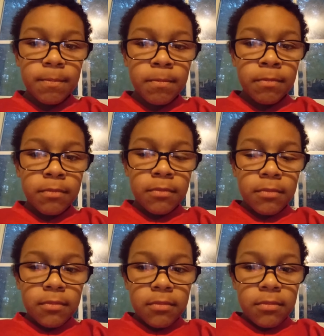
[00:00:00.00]

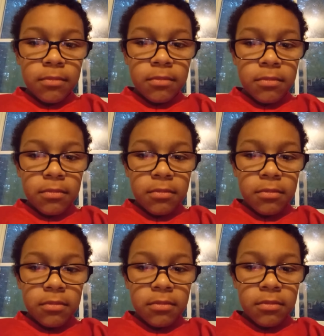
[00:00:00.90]

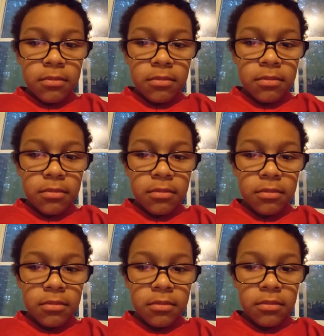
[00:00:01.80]

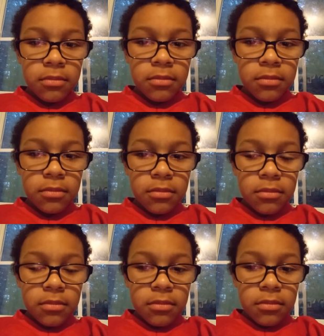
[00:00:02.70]
Nothing is said.